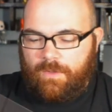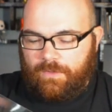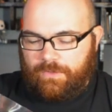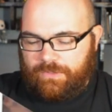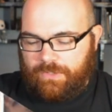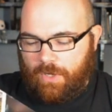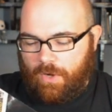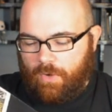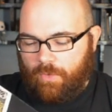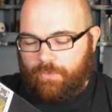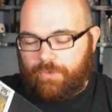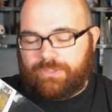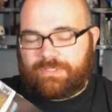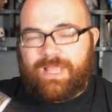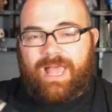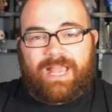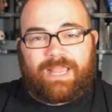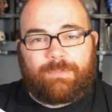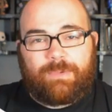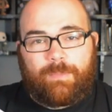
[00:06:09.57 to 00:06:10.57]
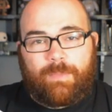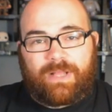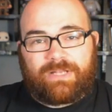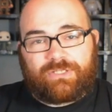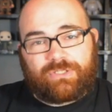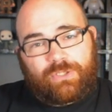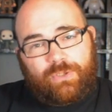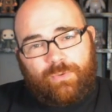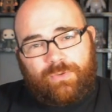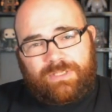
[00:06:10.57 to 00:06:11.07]
So there's not going to be
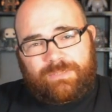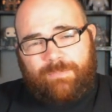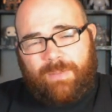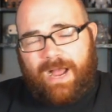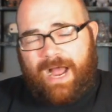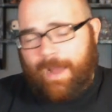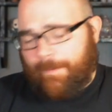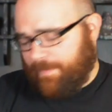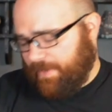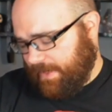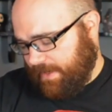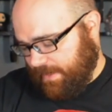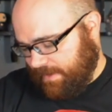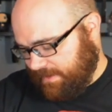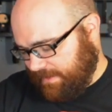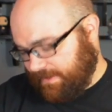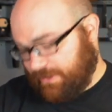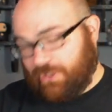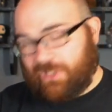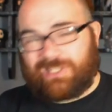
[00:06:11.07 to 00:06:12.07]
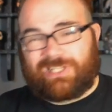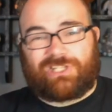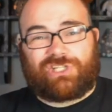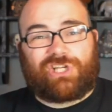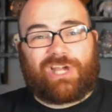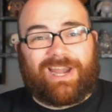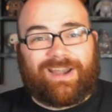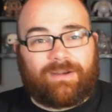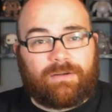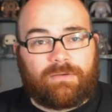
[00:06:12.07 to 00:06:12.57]
much to this pop because it's just a
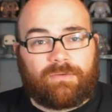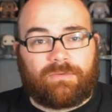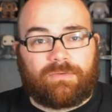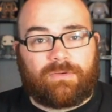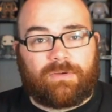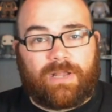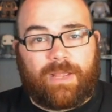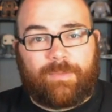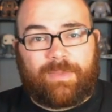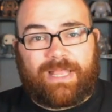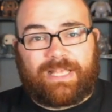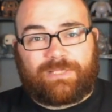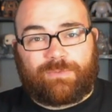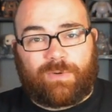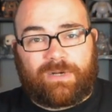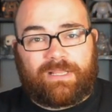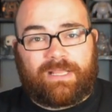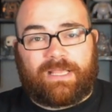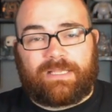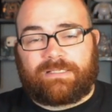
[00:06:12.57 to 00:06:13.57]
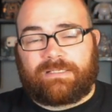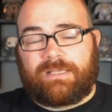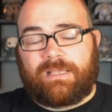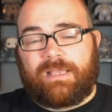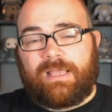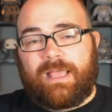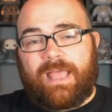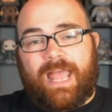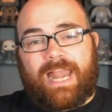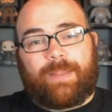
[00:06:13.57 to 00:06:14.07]
chair. I mean, that's what it is.
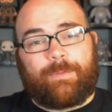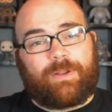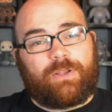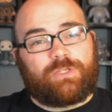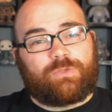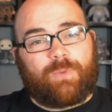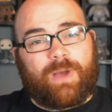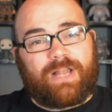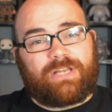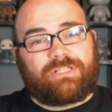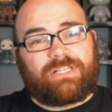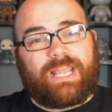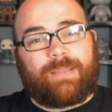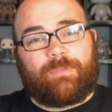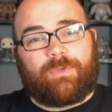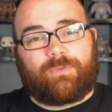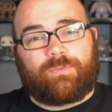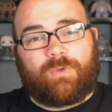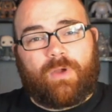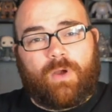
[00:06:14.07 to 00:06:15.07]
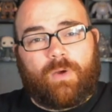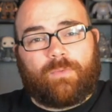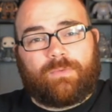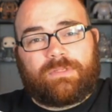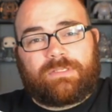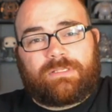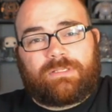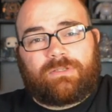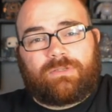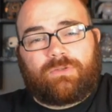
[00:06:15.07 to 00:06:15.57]
Anybody who's watched Game of
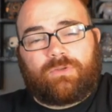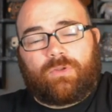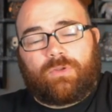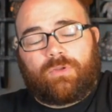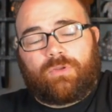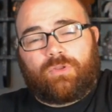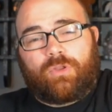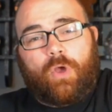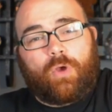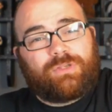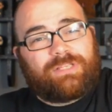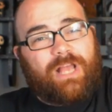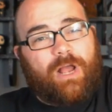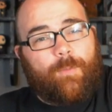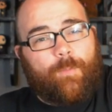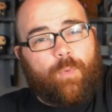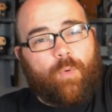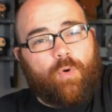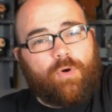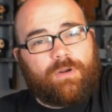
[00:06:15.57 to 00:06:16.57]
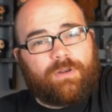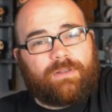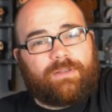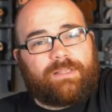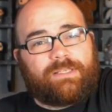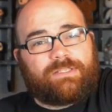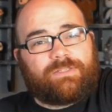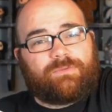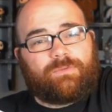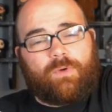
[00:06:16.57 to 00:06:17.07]
Thrones knows how important
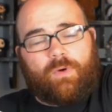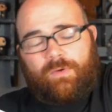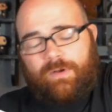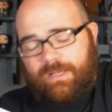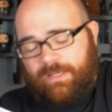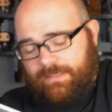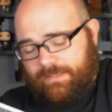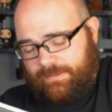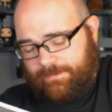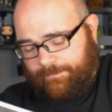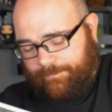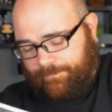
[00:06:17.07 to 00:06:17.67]
this throne is